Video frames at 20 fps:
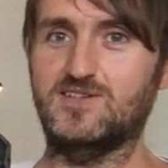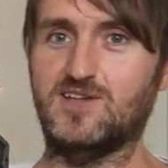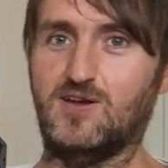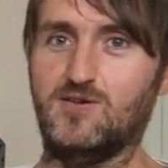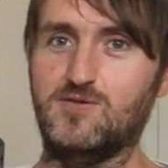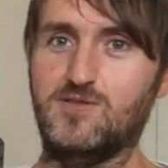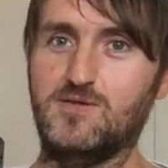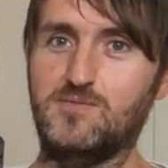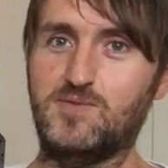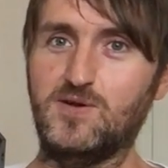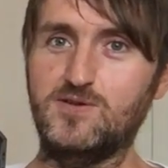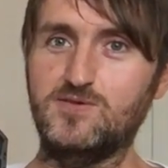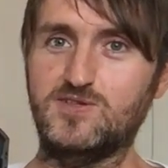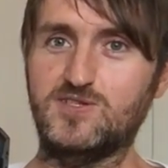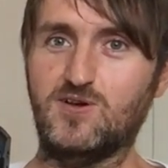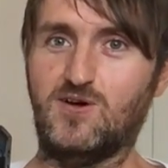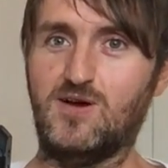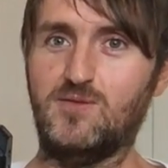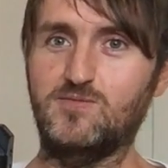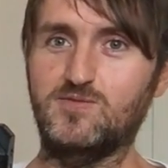So at the boot
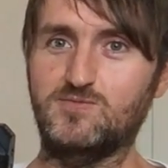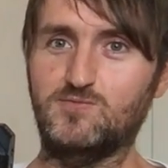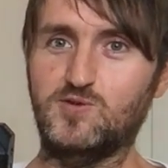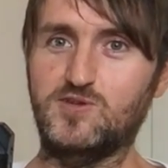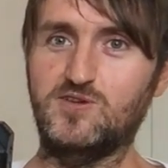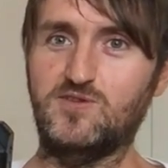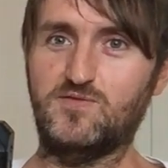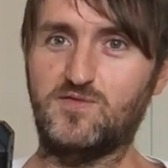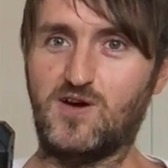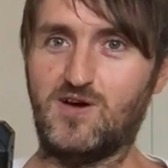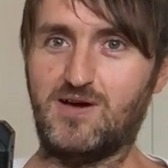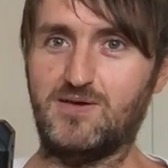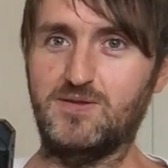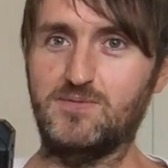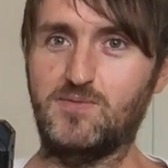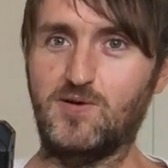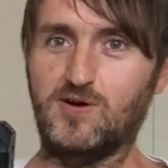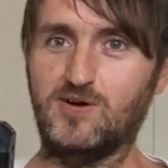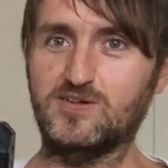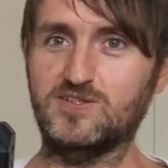time, when you fire up
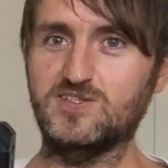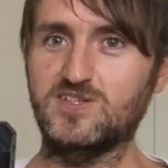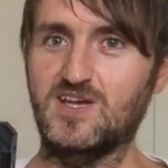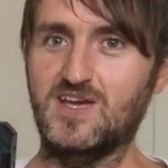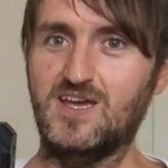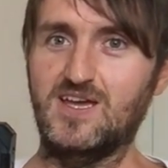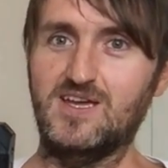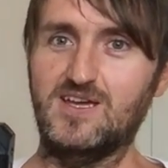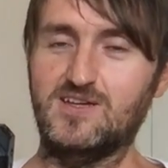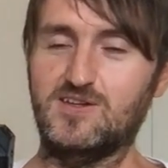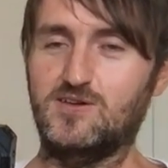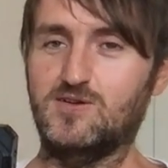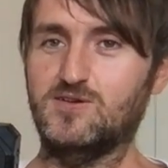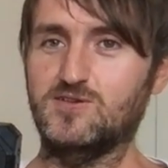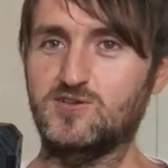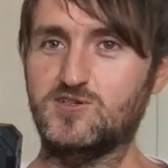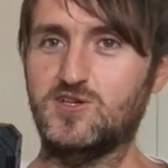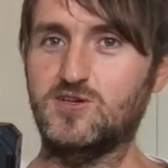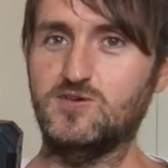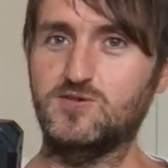the box, you
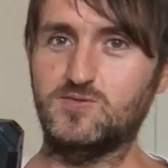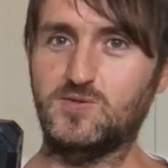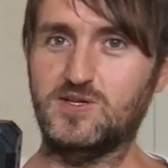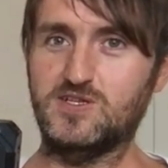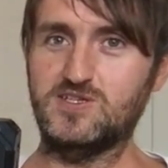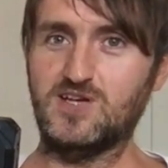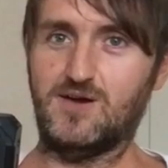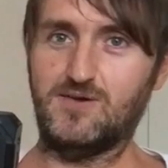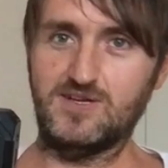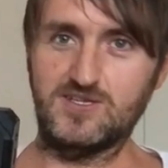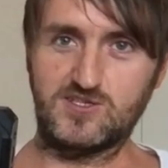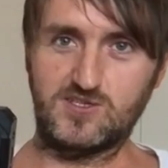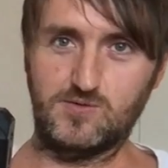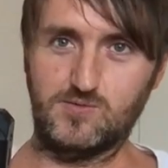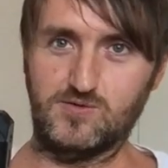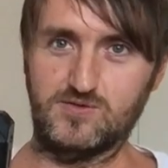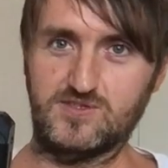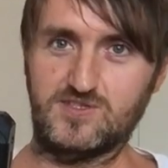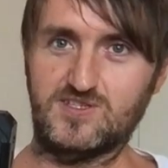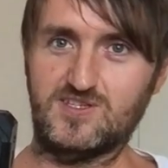can choose which OS
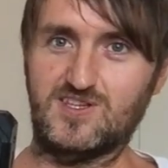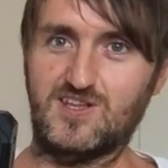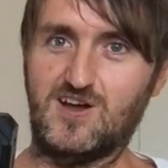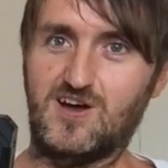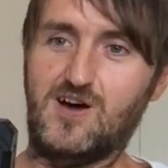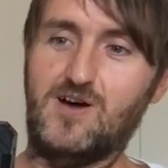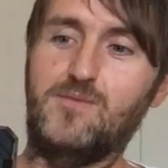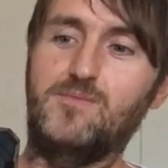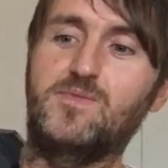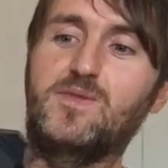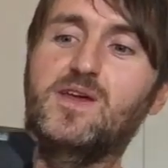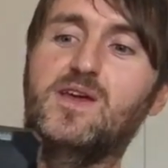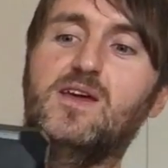you want to start.